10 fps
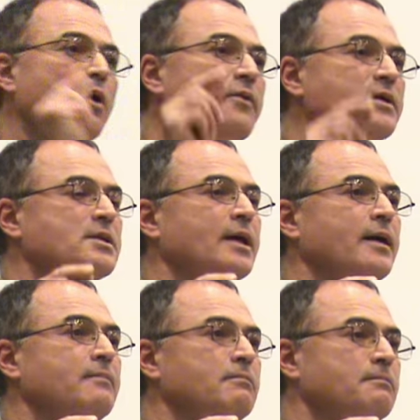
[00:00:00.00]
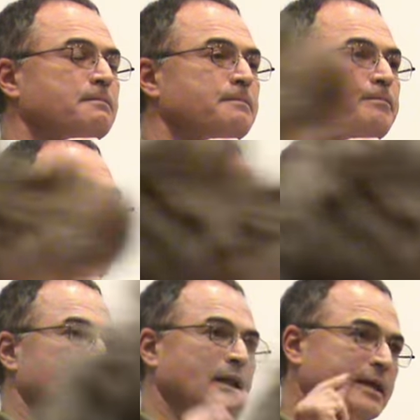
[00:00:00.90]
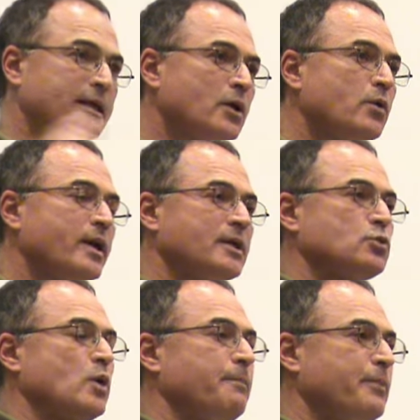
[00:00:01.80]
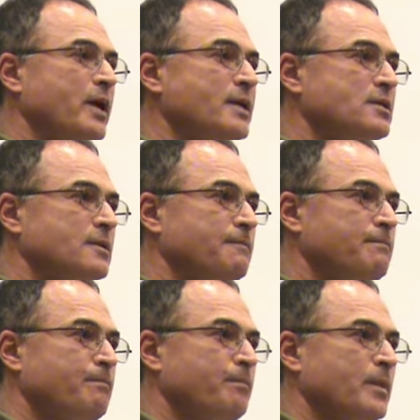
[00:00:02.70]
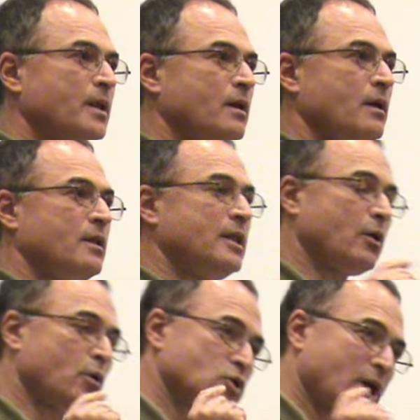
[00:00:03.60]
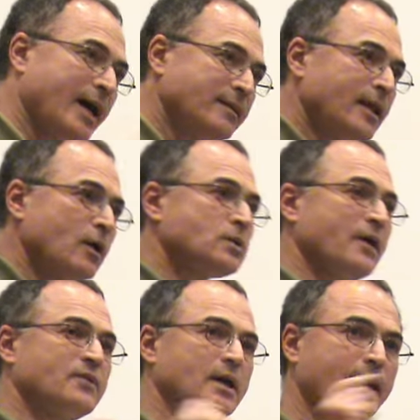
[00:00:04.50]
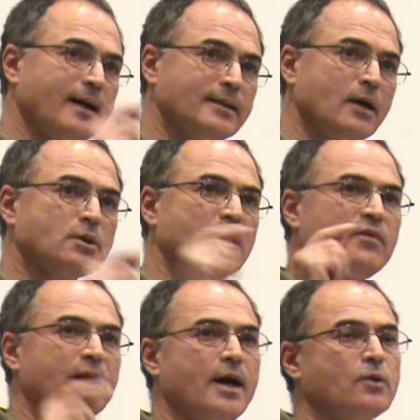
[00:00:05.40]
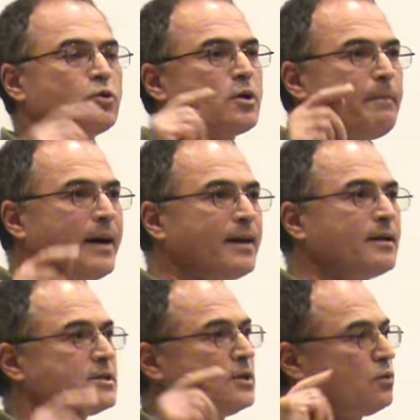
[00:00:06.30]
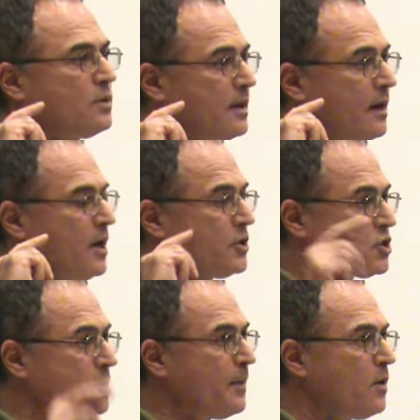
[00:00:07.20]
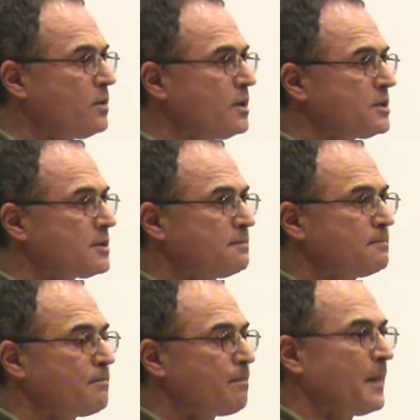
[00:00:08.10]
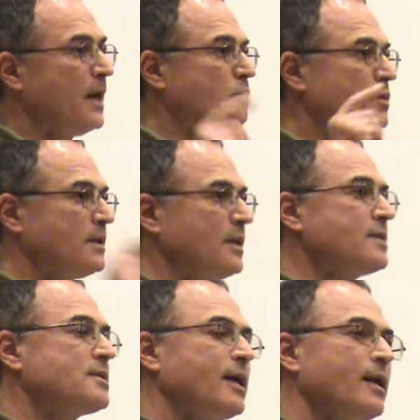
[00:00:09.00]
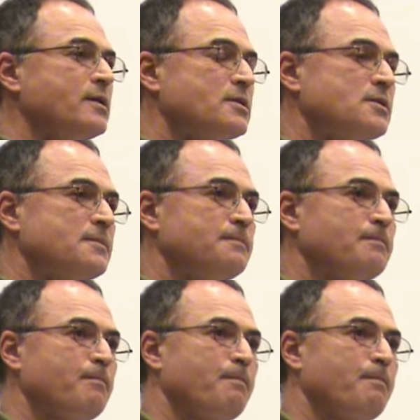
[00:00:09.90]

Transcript: all this time that the Greek workers were oppressed, there was handout after handout given out to the bankers and to the ship owners and to the industrialists